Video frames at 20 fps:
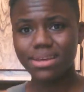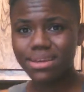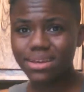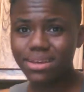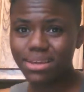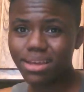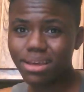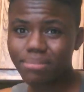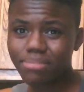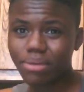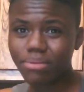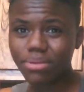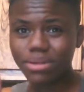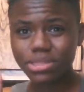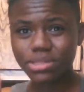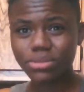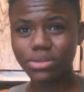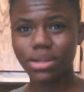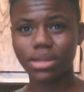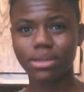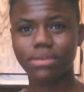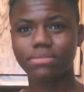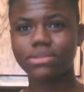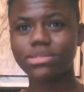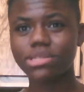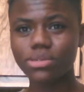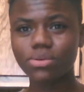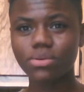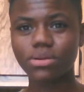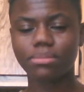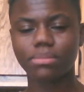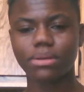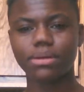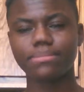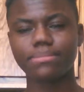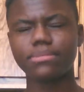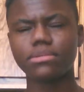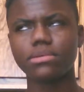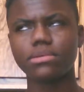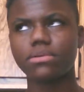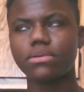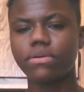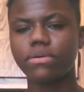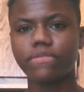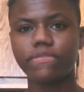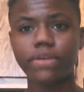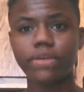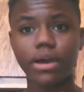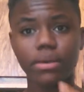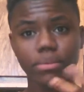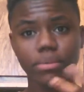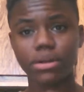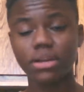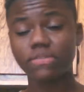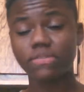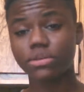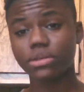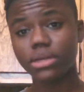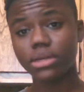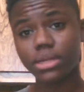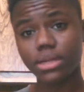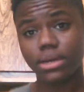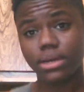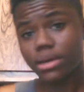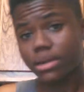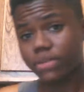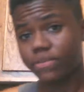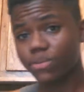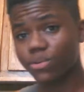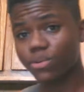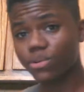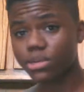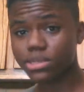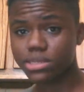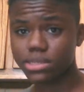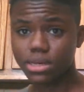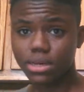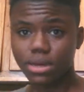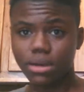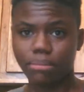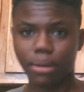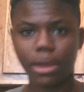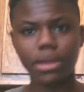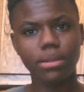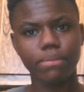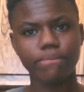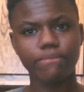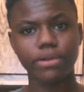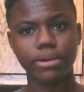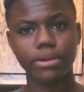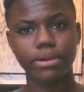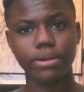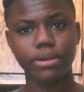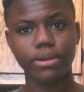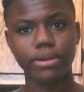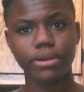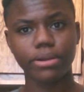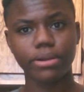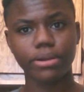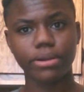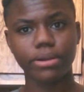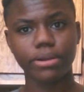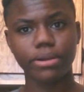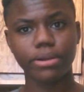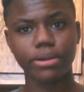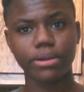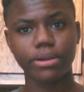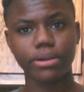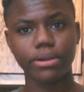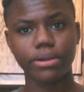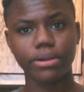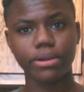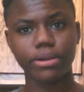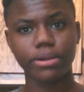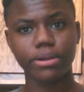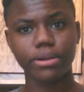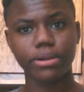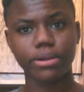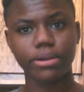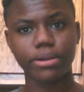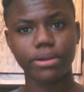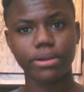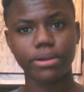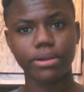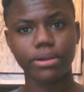I'm not into it. Like, just do it. I'm like, fine, whatever. So I did it. And of course, my dumb friend tried to hold me down. I'm like, dude, if I